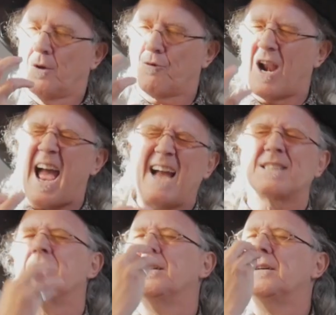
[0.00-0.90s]

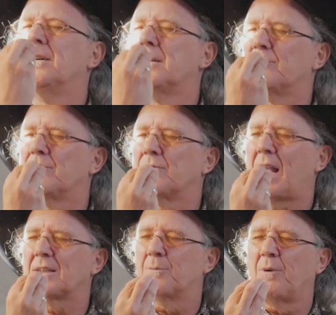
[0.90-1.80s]
relax
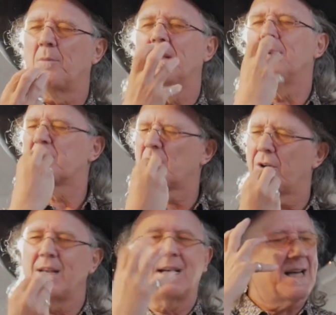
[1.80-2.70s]
the bottom lip, slow
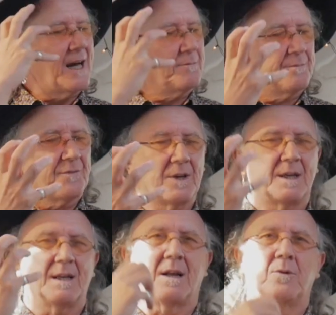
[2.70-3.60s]
the air down, think
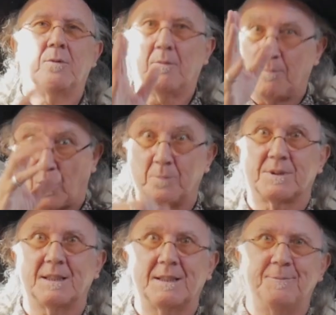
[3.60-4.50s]
it low, bottom
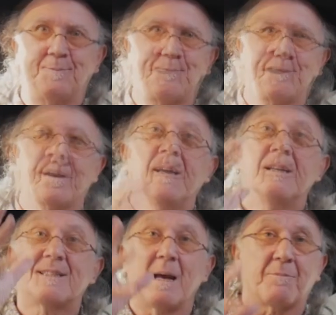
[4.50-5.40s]
C.
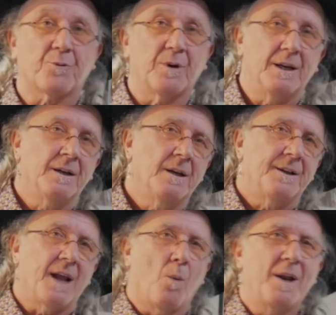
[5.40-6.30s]
Step 3.
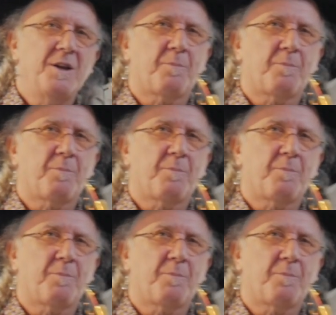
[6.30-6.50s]
Now when you're